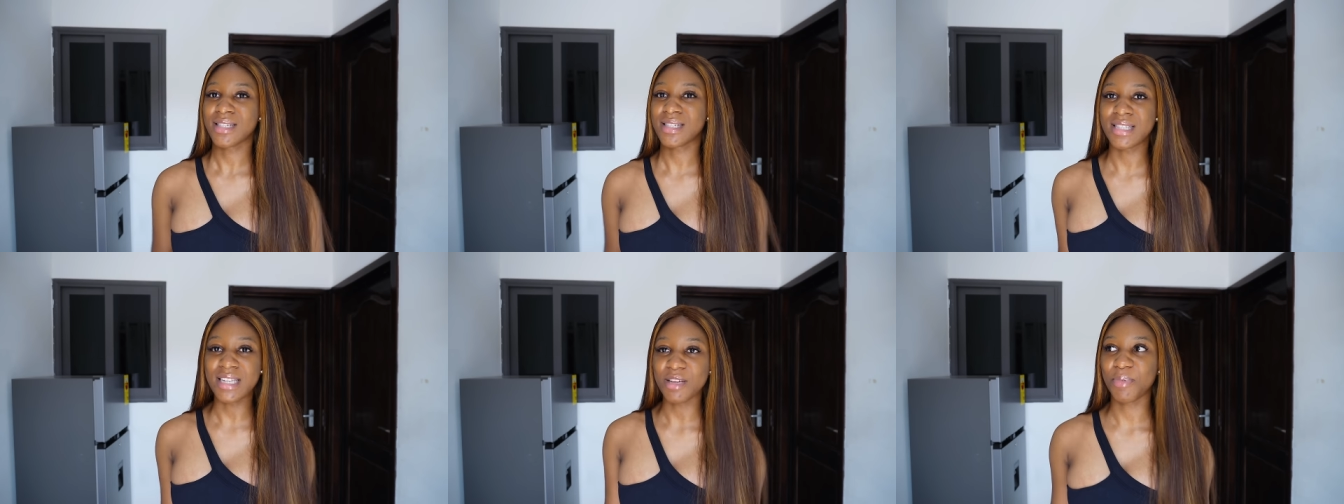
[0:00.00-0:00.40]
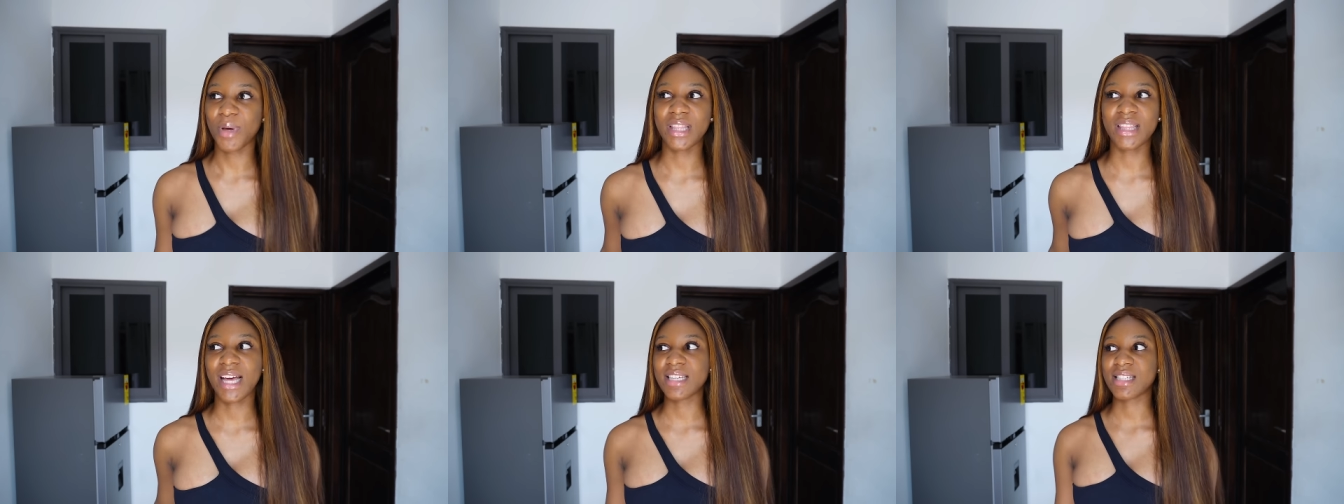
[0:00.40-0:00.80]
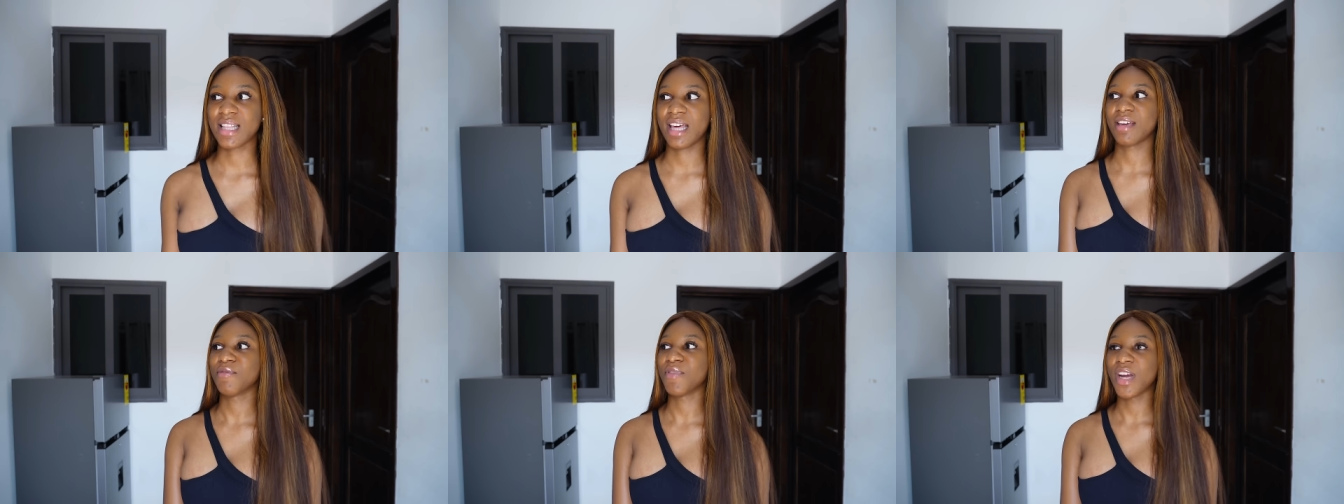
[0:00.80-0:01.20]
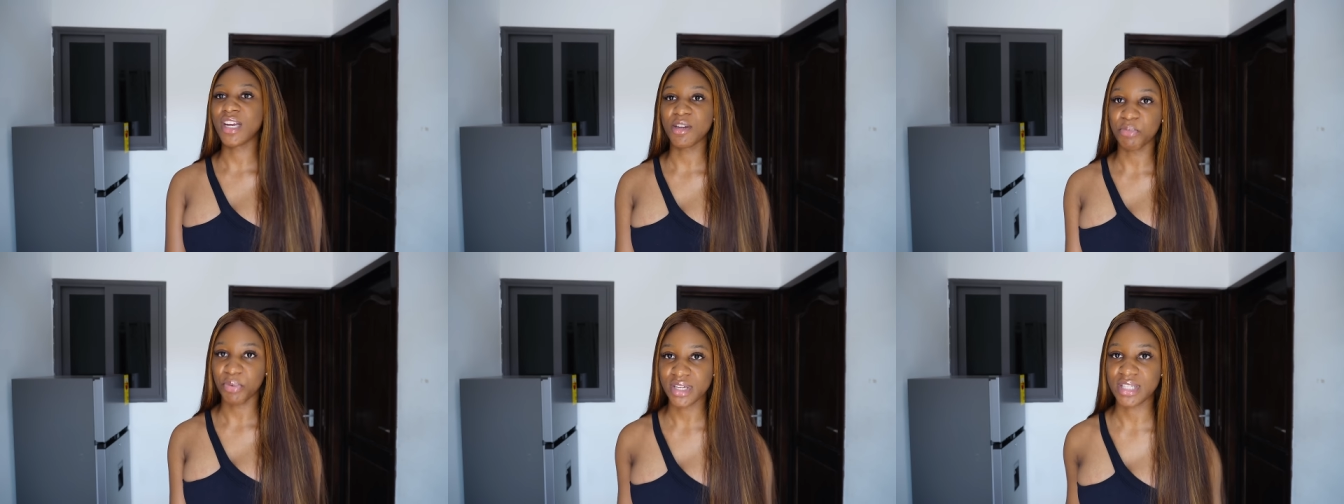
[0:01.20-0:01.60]
sleep and that's like very
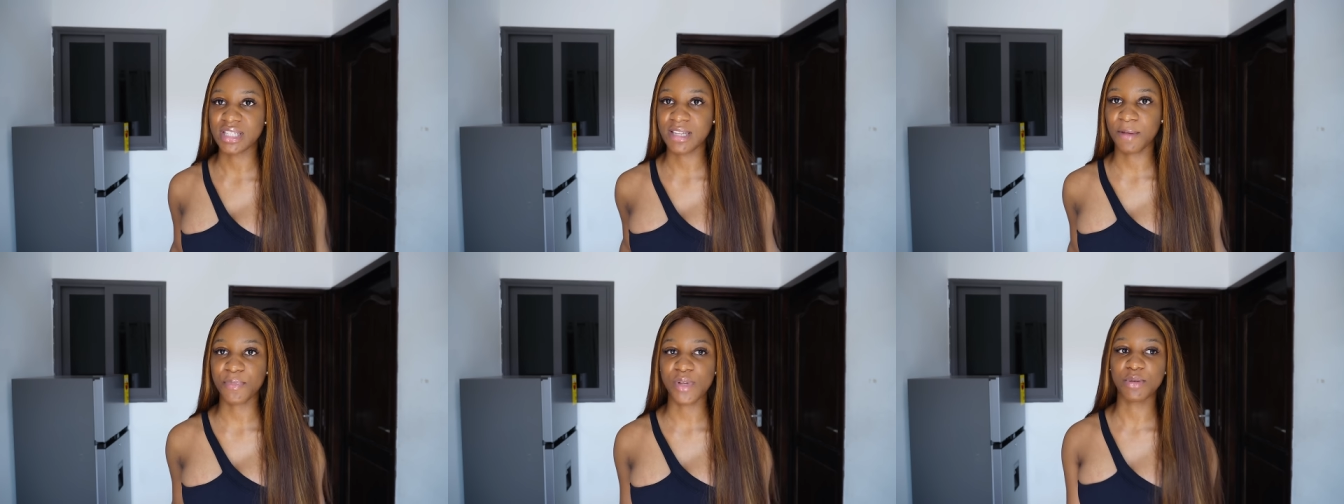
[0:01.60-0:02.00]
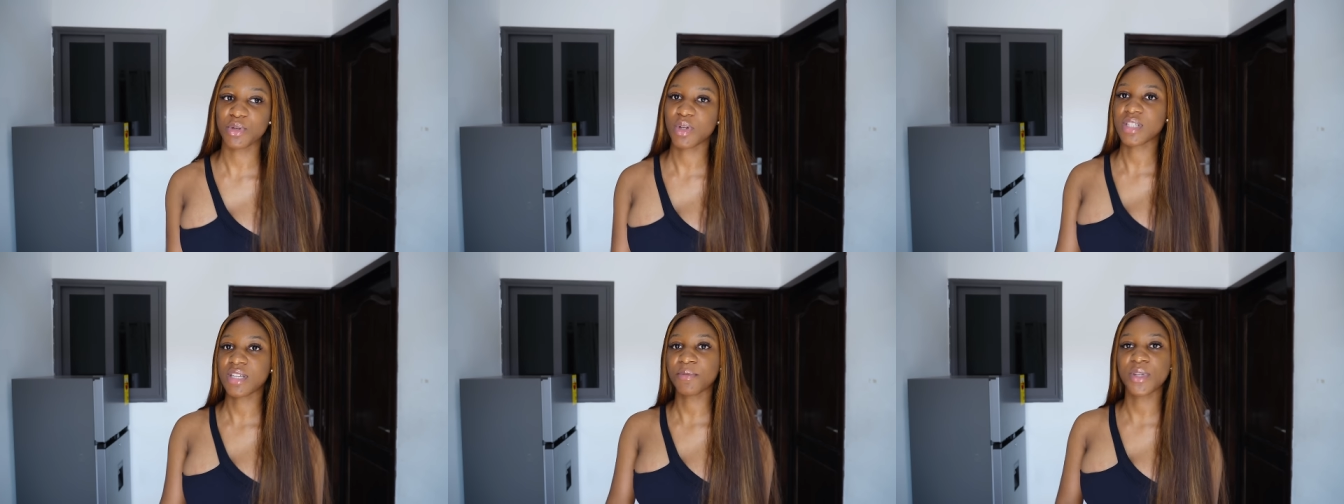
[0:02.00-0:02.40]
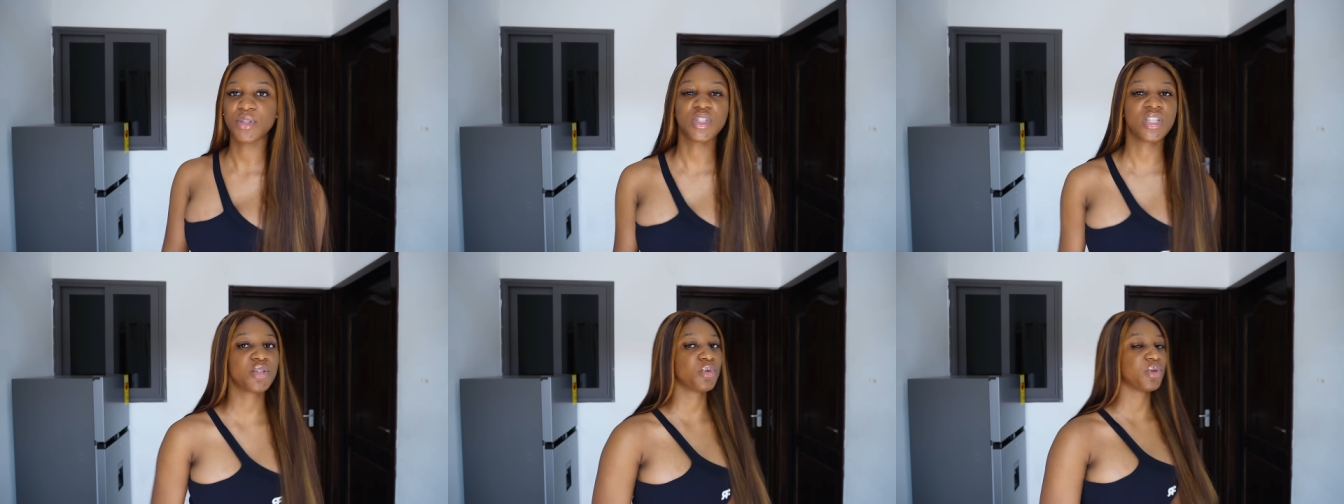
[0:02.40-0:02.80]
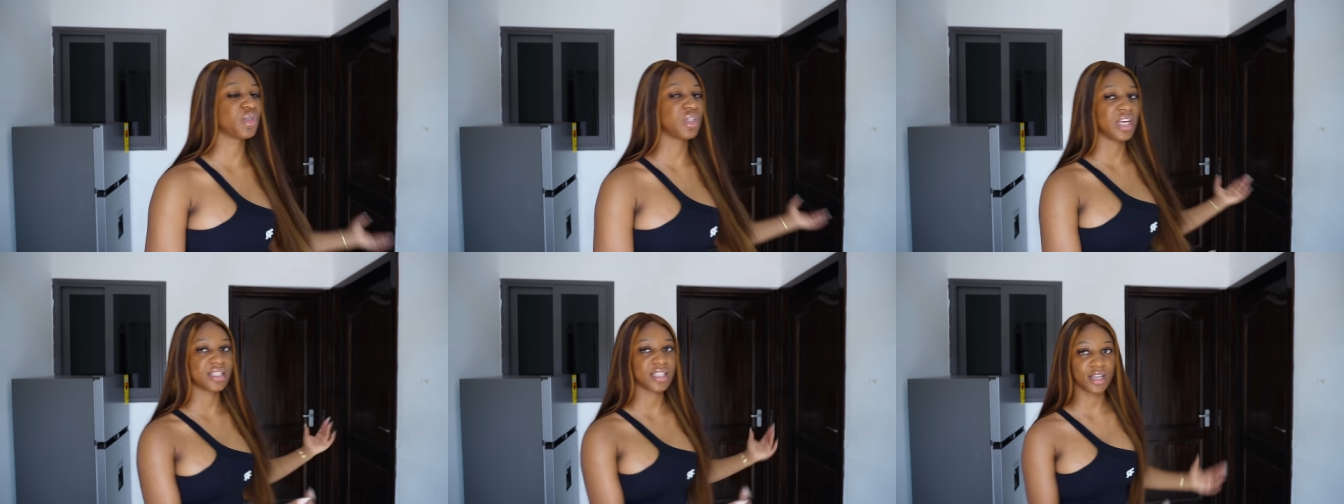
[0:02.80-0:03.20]
depressing sometimes because sometimes just want
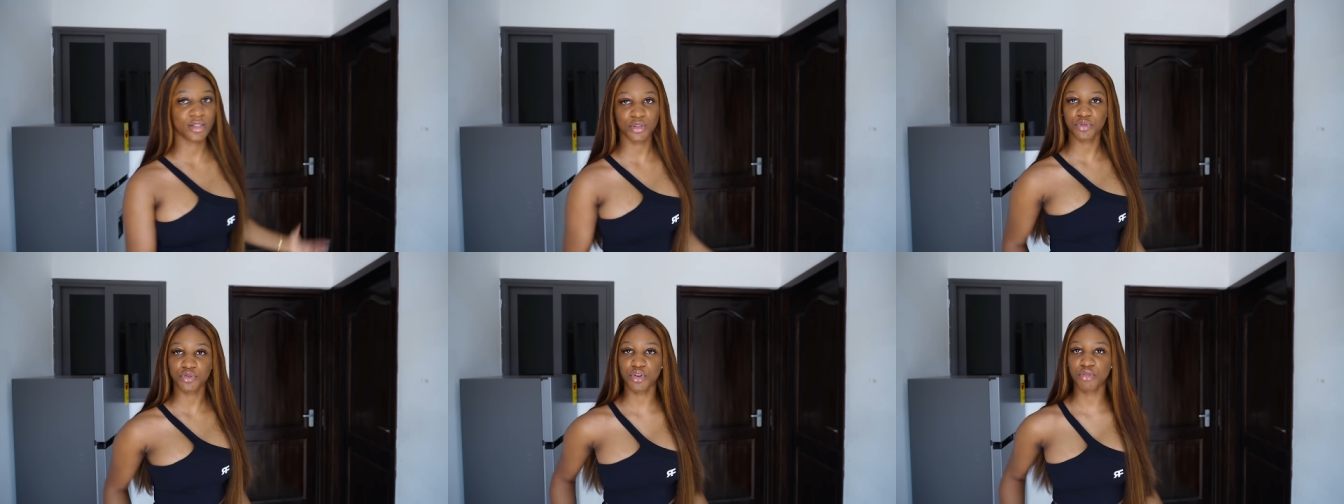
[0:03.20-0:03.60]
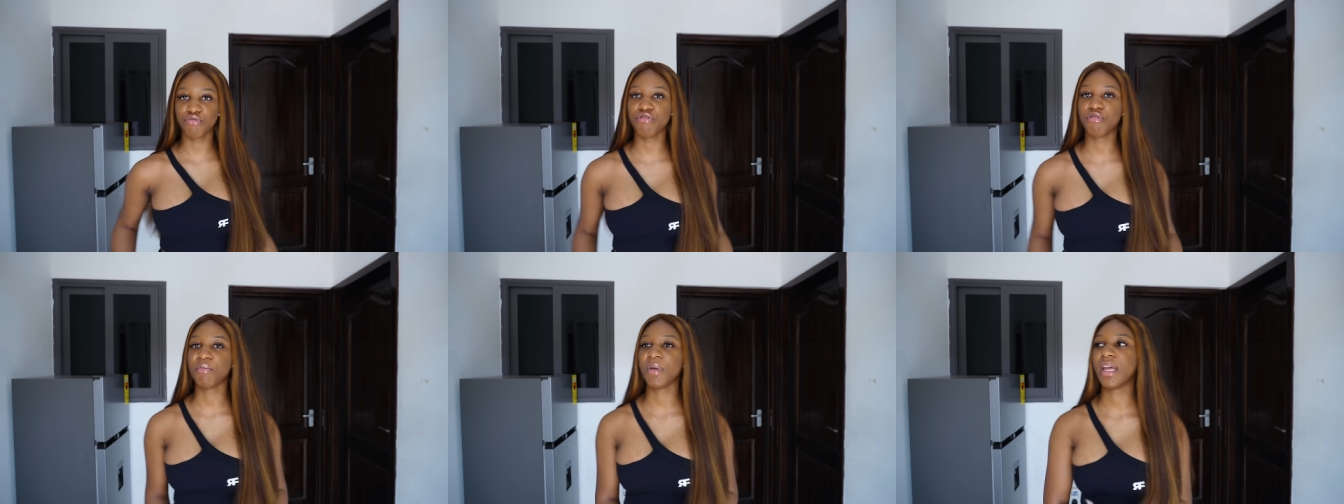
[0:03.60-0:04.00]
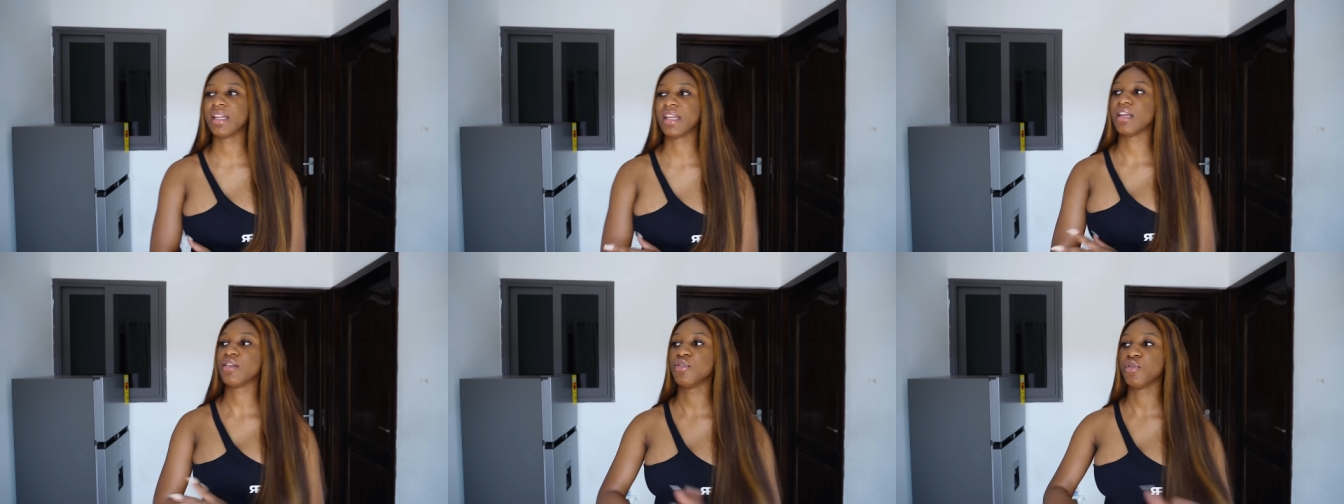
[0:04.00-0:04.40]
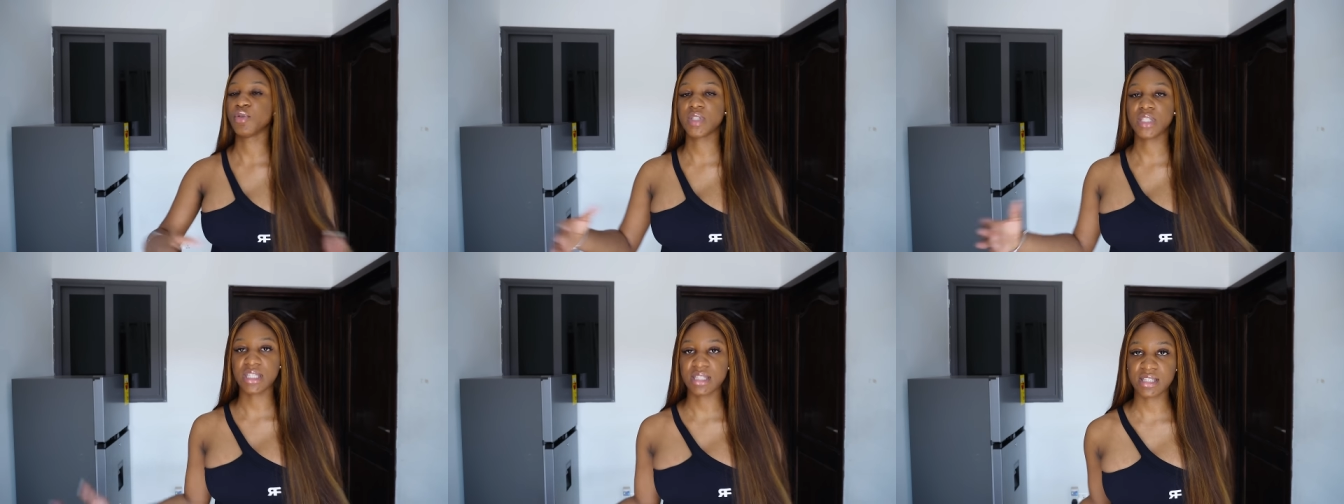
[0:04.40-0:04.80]
to get out of your room and then you know
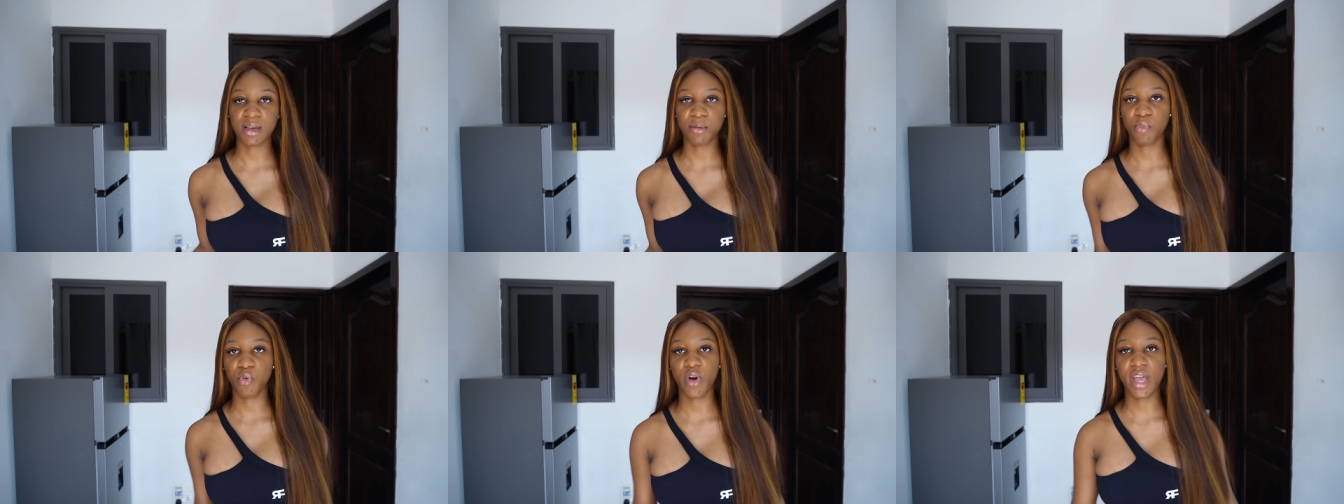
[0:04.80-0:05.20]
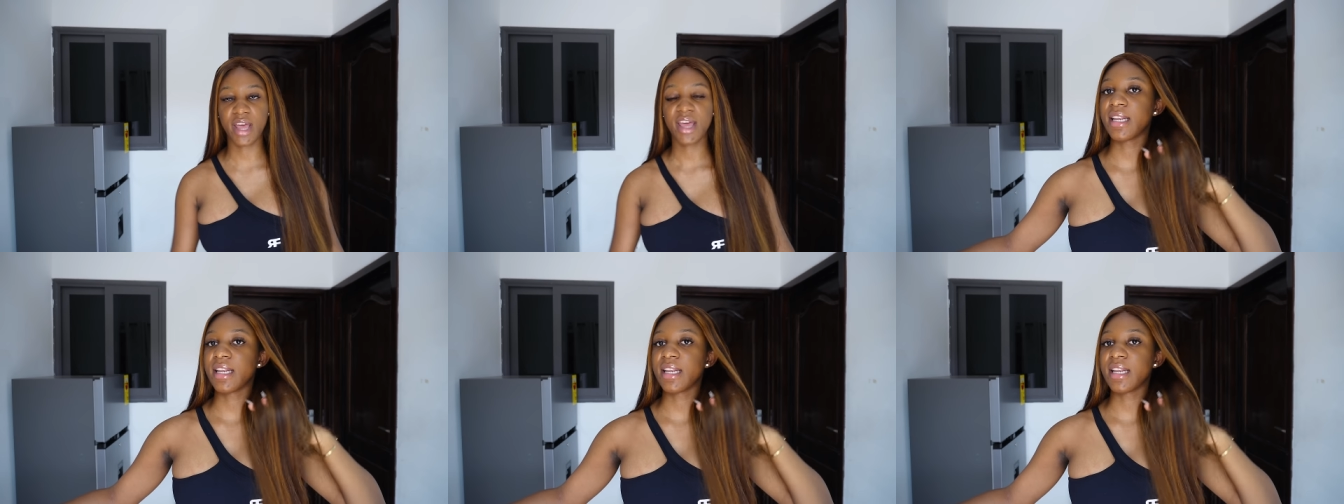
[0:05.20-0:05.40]
sit somewhere